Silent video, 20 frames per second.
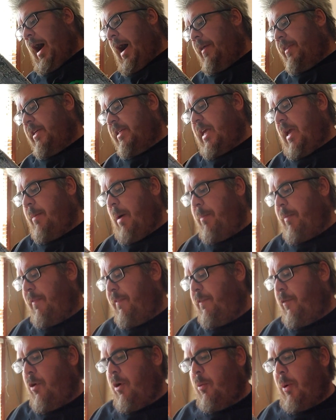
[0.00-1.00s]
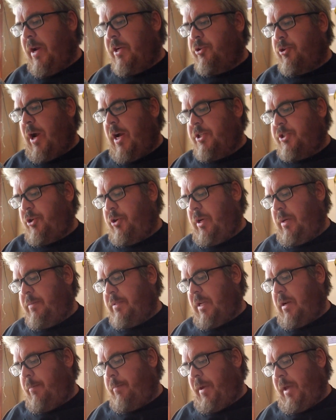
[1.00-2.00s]
This came out before White Trash, Two Heaves
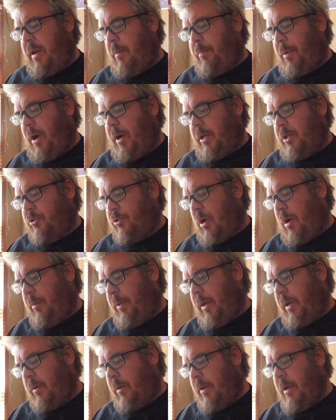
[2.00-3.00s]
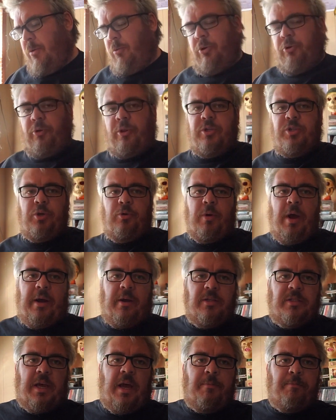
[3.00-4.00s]
and a Bean, and Punk and Drublic, which were the two
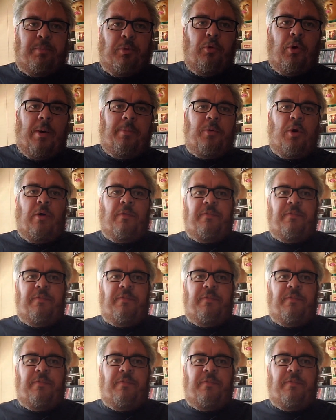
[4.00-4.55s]
records that blew up No